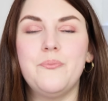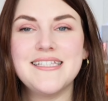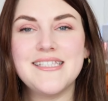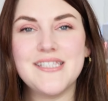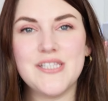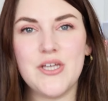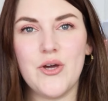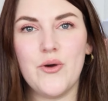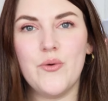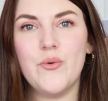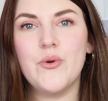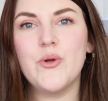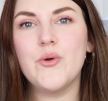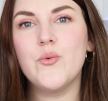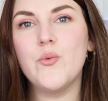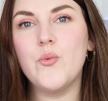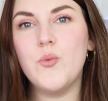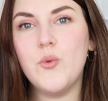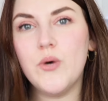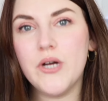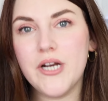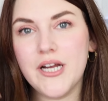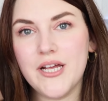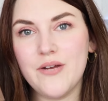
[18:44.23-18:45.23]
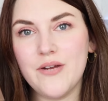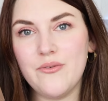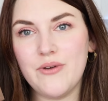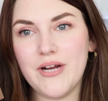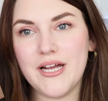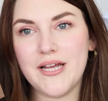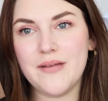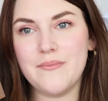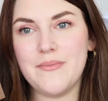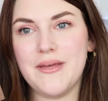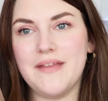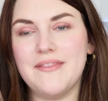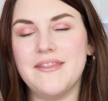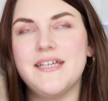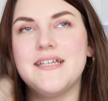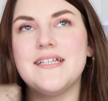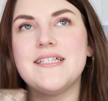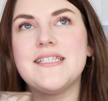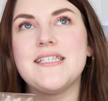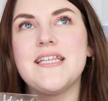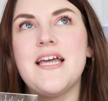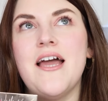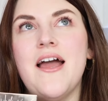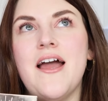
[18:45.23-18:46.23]
So would I recommend
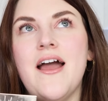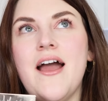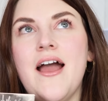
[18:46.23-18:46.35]
this?